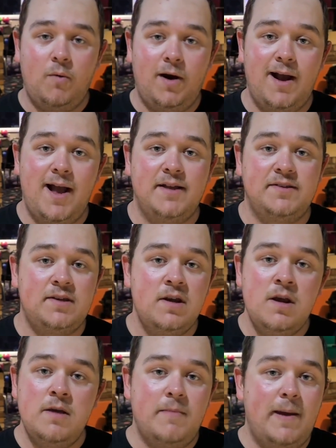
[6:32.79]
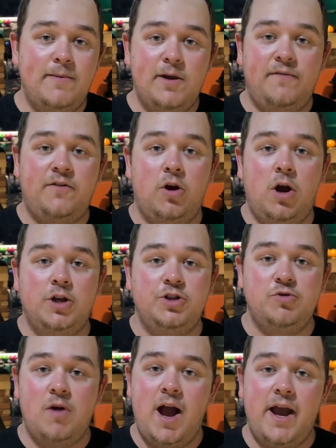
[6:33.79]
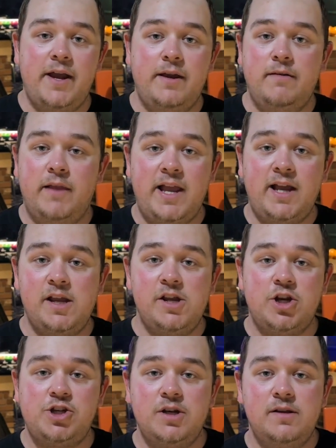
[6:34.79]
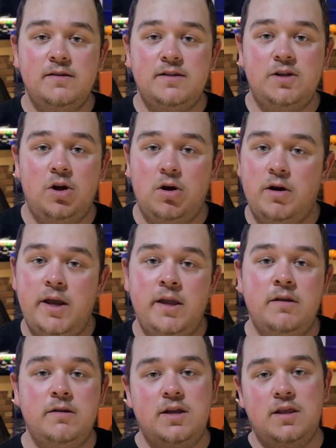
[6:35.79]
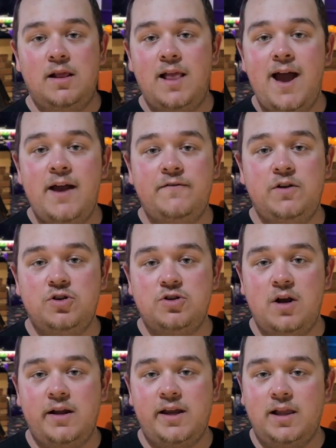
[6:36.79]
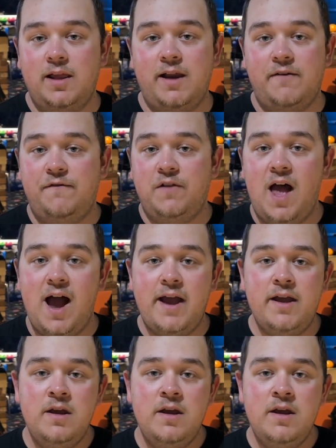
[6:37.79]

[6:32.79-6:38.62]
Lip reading: Whereas maybe if you're on dry lane conditions, you're in to the left, you're trying to let it fly.